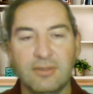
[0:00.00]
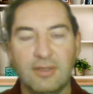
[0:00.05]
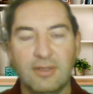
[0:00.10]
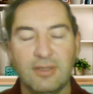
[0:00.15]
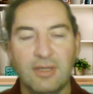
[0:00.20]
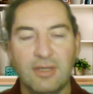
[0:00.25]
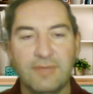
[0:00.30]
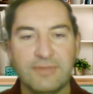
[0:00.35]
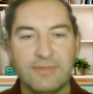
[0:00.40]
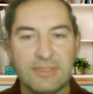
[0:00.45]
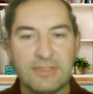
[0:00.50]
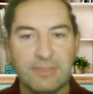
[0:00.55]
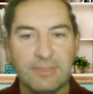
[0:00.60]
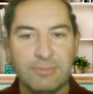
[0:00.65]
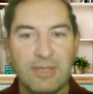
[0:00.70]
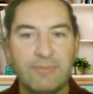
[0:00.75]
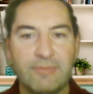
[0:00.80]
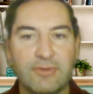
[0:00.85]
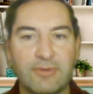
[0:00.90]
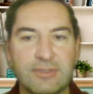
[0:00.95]
after some
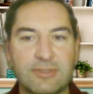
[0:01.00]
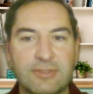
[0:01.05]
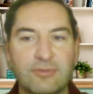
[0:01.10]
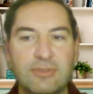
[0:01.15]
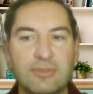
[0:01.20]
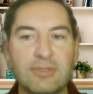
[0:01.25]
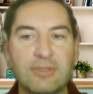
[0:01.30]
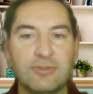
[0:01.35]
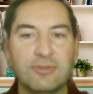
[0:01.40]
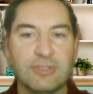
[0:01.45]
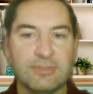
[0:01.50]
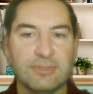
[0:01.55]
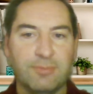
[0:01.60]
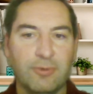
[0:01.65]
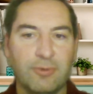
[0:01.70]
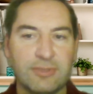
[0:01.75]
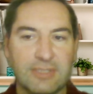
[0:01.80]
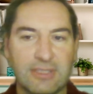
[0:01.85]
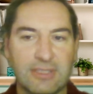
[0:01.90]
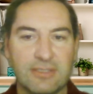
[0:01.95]
time, there is a due diligence
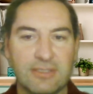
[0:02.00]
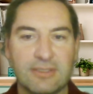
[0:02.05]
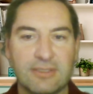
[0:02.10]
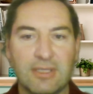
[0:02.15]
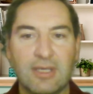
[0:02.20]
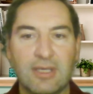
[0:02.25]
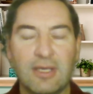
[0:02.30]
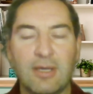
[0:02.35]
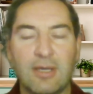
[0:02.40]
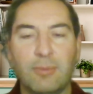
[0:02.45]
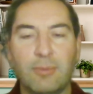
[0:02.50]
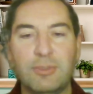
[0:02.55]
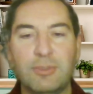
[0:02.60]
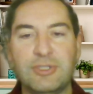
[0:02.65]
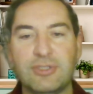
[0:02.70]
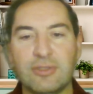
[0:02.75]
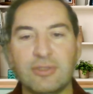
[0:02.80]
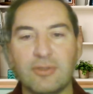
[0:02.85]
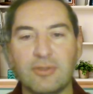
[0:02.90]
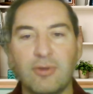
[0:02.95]
process
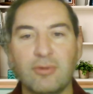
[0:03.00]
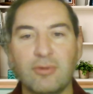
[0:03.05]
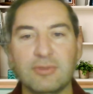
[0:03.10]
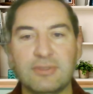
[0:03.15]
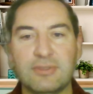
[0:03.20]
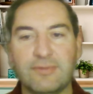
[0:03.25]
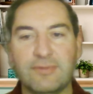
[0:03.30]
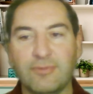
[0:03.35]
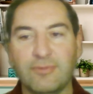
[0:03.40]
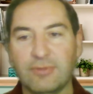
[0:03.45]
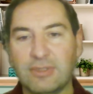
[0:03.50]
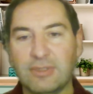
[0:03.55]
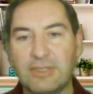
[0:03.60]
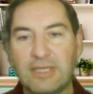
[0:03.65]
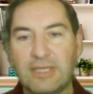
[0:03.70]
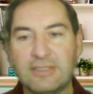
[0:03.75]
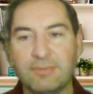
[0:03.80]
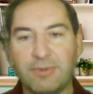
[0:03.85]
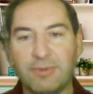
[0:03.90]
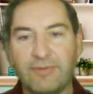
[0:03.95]
which goes through the
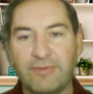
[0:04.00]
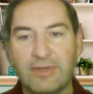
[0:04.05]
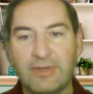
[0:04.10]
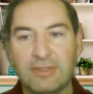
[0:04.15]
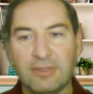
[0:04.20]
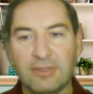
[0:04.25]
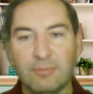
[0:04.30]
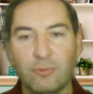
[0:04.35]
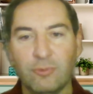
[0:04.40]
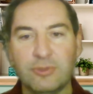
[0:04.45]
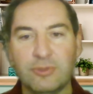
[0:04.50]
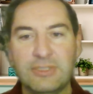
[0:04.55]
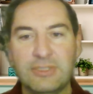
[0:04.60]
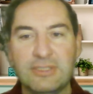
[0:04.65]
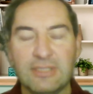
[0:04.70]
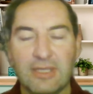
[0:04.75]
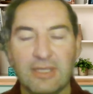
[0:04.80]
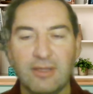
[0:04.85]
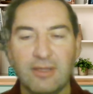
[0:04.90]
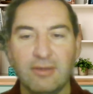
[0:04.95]
data provided in more
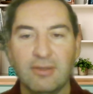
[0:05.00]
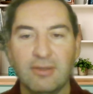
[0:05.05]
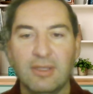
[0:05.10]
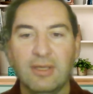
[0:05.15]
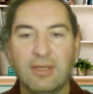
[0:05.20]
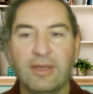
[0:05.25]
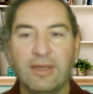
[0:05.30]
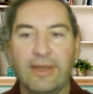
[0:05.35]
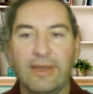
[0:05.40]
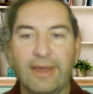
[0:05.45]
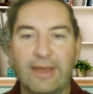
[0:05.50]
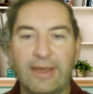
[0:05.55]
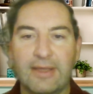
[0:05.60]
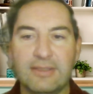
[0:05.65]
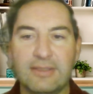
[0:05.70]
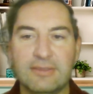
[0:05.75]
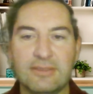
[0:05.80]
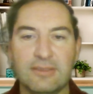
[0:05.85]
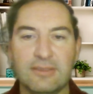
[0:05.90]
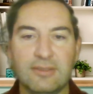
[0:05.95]
detail,
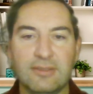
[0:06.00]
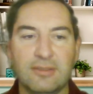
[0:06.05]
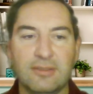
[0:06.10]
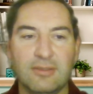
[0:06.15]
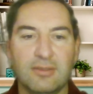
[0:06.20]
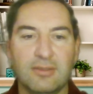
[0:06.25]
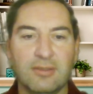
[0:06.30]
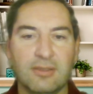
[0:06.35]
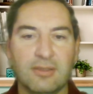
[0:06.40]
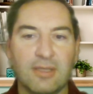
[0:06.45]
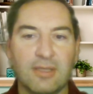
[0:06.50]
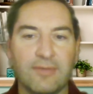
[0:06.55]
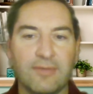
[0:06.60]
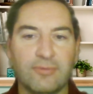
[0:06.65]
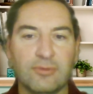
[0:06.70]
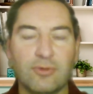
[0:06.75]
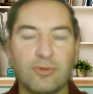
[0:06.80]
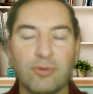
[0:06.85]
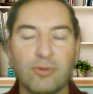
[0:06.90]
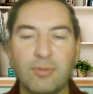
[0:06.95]
and like
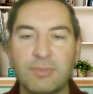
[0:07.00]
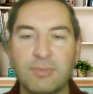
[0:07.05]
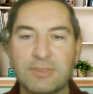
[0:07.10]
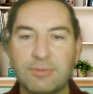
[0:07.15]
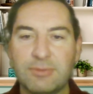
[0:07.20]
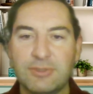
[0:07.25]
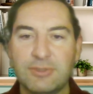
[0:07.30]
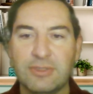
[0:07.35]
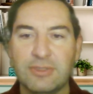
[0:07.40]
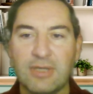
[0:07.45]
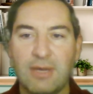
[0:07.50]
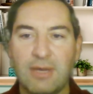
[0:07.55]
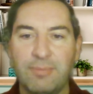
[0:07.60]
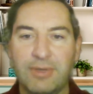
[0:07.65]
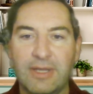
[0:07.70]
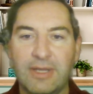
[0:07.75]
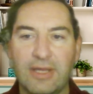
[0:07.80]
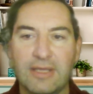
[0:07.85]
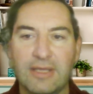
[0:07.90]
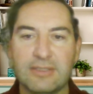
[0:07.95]
through the documents which the
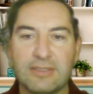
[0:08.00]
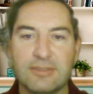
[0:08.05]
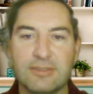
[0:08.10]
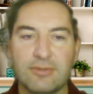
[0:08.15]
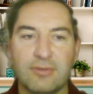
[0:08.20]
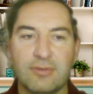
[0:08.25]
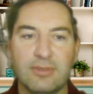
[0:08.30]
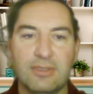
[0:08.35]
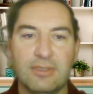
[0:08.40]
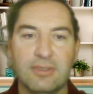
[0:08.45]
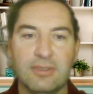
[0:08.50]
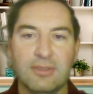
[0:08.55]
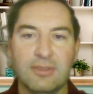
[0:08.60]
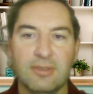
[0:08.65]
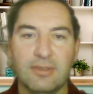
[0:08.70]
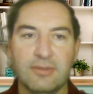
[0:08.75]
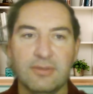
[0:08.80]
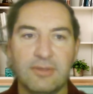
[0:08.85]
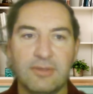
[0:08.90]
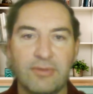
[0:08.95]
company has. So
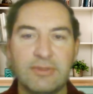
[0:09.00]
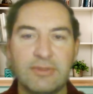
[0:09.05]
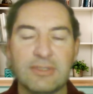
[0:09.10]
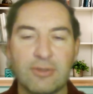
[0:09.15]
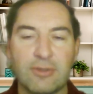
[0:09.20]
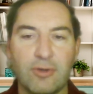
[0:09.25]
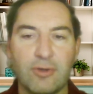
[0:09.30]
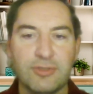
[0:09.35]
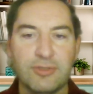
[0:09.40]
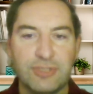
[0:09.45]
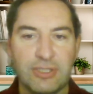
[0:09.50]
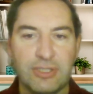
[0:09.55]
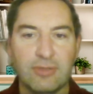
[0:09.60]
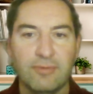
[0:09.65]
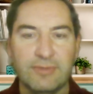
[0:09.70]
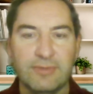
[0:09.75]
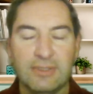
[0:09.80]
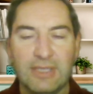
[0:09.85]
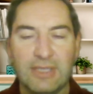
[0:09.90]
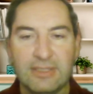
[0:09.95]
there is a cross-check
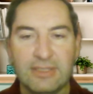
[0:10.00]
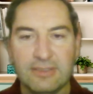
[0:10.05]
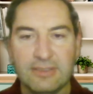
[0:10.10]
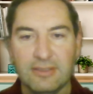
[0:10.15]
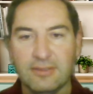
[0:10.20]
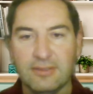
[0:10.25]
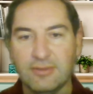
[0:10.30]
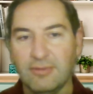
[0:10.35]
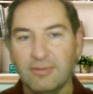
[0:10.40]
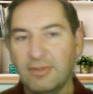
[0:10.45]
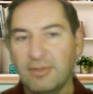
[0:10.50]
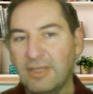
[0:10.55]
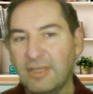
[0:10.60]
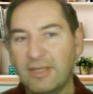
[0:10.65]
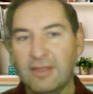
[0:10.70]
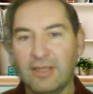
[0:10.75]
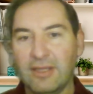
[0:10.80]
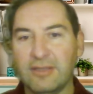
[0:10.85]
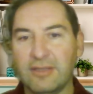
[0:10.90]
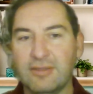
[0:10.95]
of the data. So
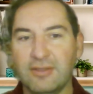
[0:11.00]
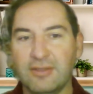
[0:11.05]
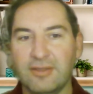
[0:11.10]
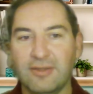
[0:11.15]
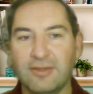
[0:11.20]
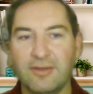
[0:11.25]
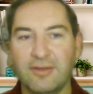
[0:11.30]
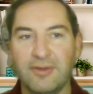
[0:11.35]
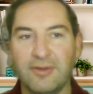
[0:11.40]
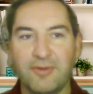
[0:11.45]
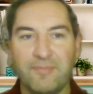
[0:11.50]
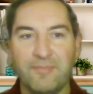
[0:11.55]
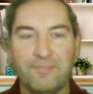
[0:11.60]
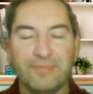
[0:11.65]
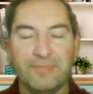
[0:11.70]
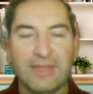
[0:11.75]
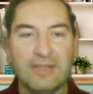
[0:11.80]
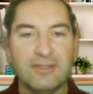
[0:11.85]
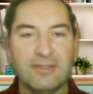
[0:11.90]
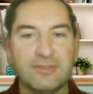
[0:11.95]

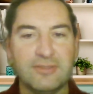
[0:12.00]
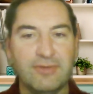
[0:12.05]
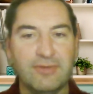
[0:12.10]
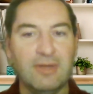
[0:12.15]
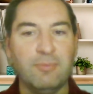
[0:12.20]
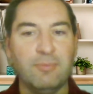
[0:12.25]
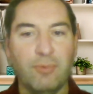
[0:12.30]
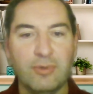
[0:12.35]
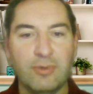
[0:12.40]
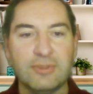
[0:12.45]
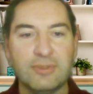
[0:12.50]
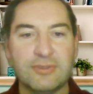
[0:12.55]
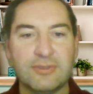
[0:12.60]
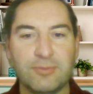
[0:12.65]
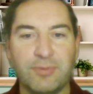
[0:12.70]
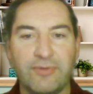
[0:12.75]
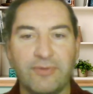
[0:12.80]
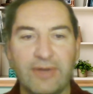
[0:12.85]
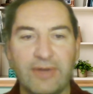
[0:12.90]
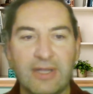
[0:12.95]
and it's really important to
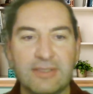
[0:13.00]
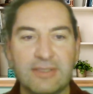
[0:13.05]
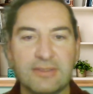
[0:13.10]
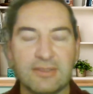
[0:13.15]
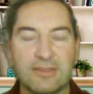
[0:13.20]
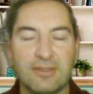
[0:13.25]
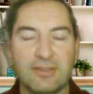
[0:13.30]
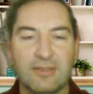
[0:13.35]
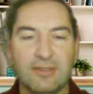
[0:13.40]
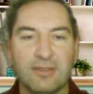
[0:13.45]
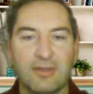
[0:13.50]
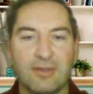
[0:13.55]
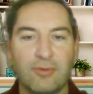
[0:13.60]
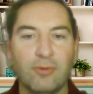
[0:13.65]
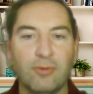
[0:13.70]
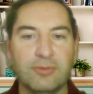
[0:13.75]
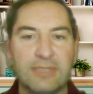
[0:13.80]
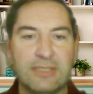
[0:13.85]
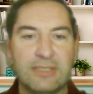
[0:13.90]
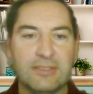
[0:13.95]
provide
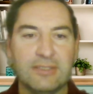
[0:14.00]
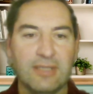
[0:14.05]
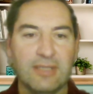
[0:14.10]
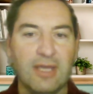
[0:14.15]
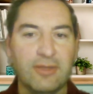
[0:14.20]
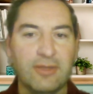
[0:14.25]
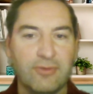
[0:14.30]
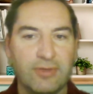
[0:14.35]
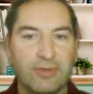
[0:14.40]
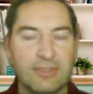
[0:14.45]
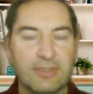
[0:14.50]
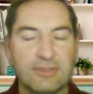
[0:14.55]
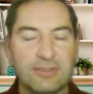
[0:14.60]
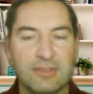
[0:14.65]
all data accurate,